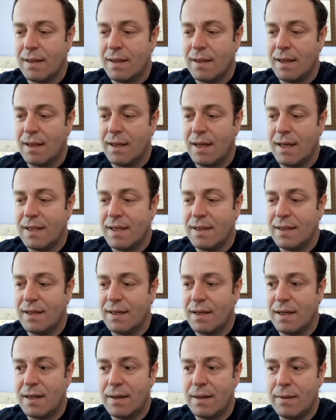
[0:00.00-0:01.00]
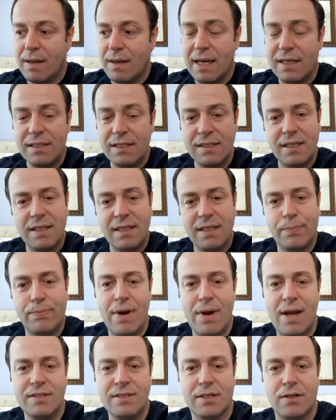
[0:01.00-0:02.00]
And I see the
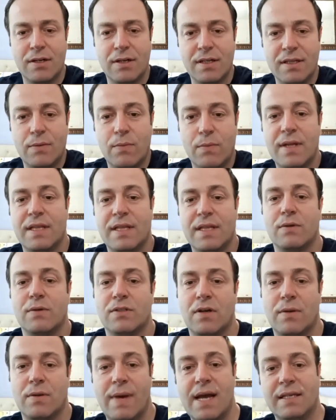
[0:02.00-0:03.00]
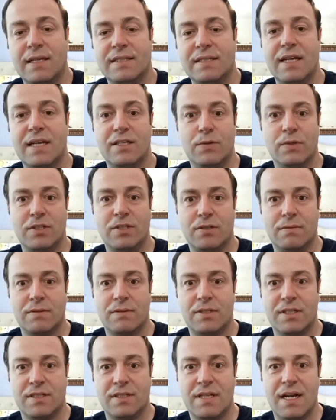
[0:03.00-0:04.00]
prosecutor, the one that was on my side,
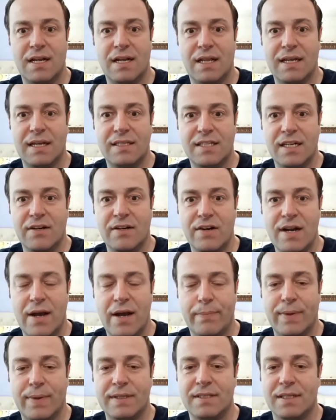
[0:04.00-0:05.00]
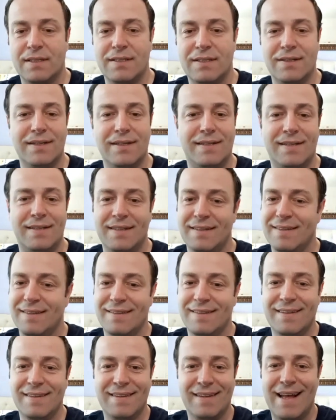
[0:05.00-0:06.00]
she started like tearing up. I said, dude,
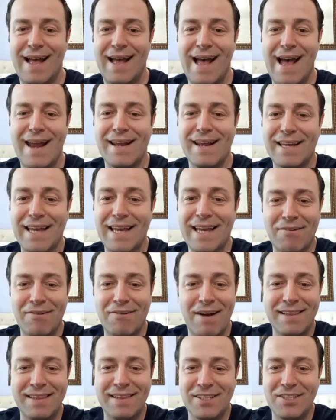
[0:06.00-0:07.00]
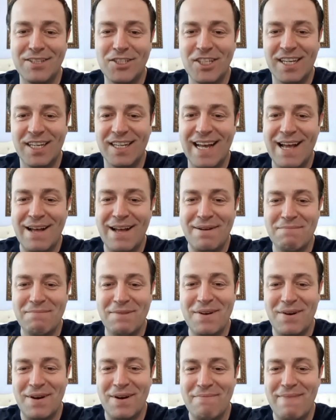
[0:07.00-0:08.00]
I didn't get granted shit. I'm
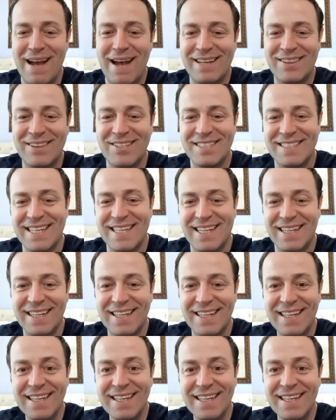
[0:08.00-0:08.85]
going back to cell.